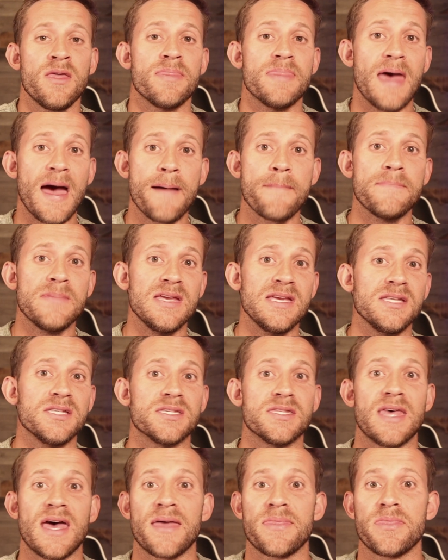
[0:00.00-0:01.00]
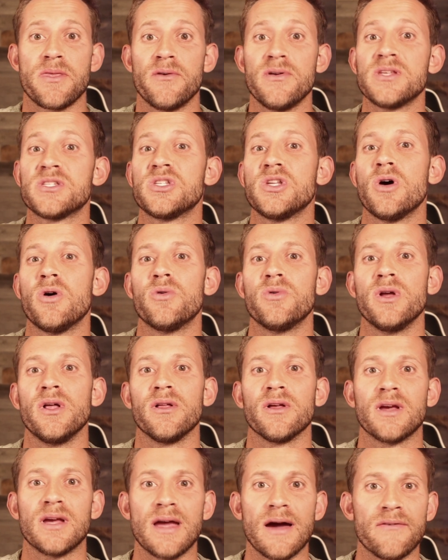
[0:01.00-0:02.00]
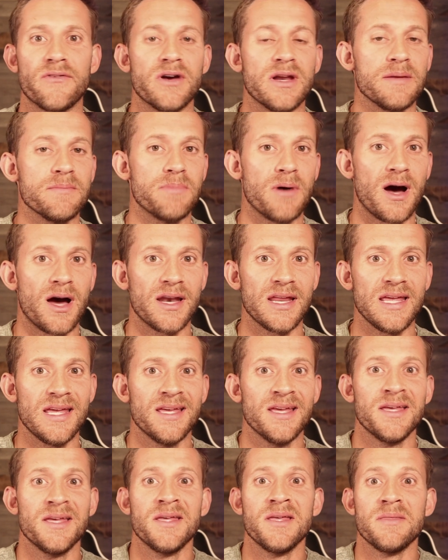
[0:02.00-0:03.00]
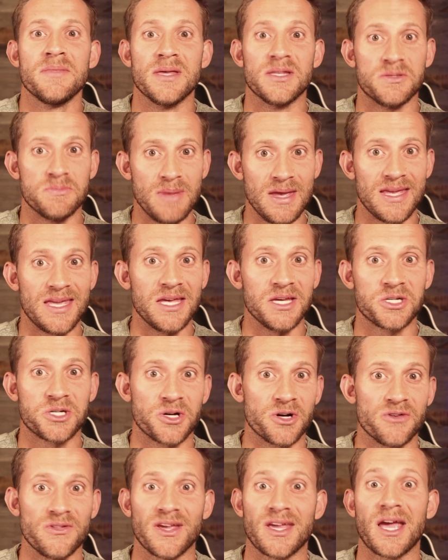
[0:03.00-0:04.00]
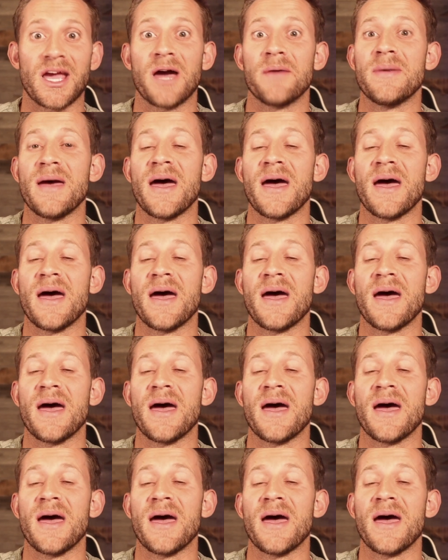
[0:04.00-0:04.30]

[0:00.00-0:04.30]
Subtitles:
that means that there is no real governing body that's making sure they could come